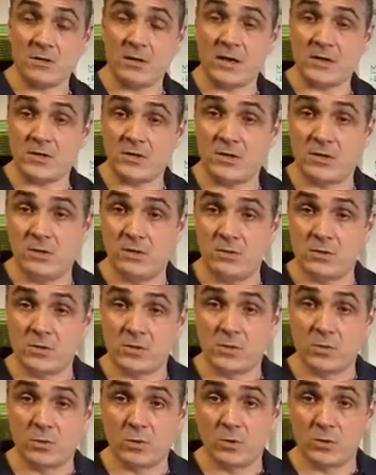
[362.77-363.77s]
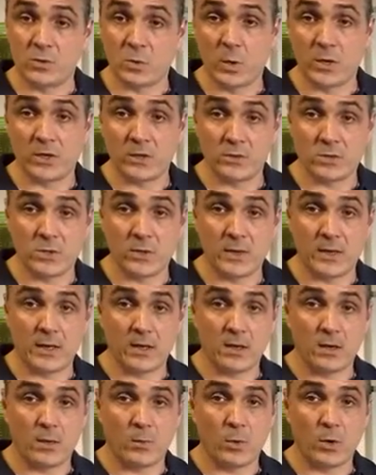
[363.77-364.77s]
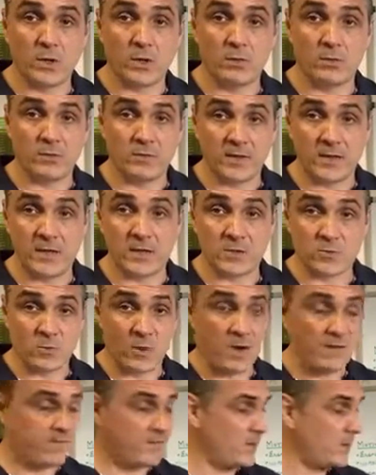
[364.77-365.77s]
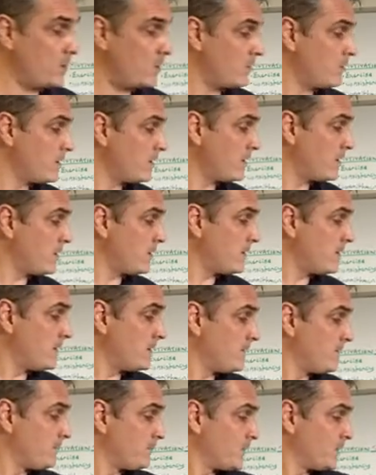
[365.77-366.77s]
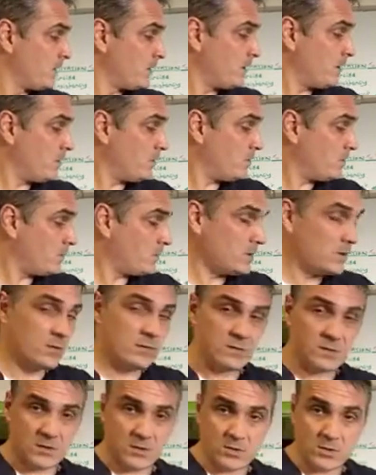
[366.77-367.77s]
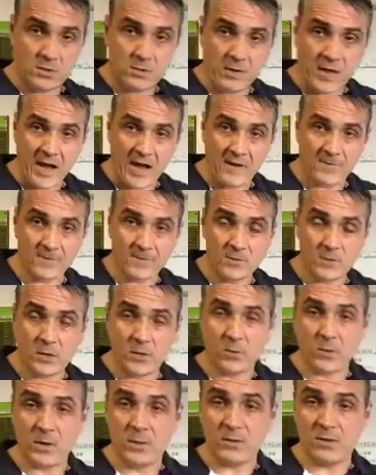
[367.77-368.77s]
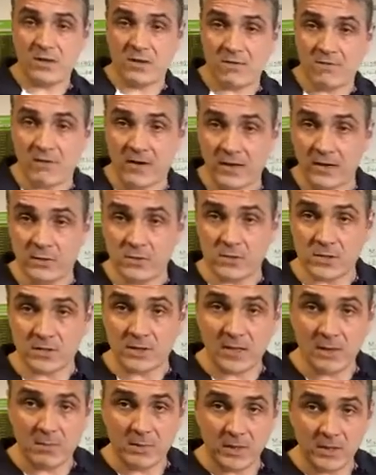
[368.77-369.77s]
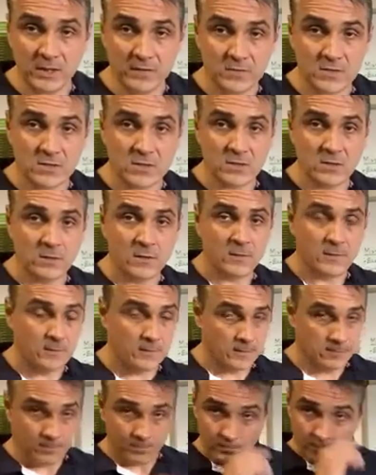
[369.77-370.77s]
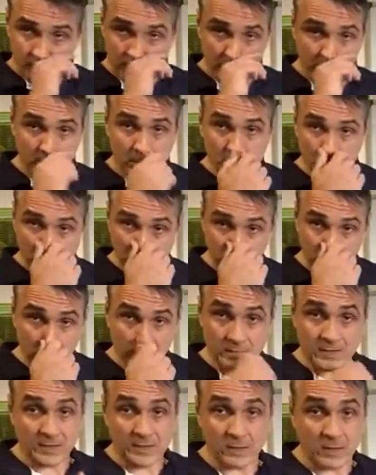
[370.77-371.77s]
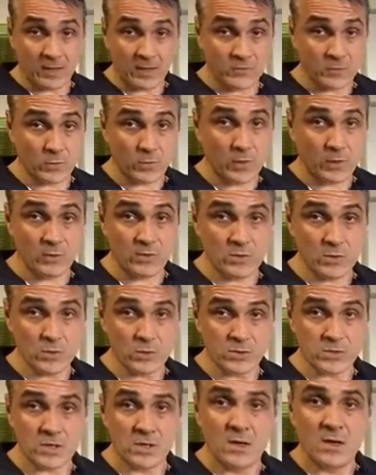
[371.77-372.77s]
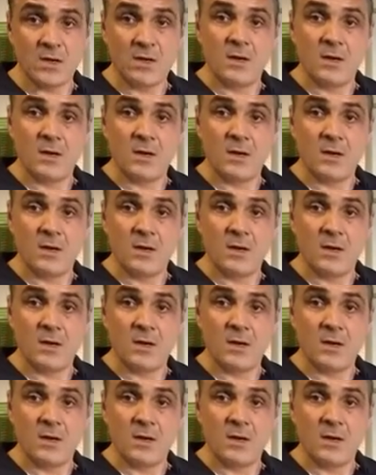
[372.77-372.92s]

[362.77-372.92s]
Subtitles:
and attitudes towards what you're doing and what you think is right for you. You know, you don't have to agree with their values and their beliefs. They don't have to agree with yours.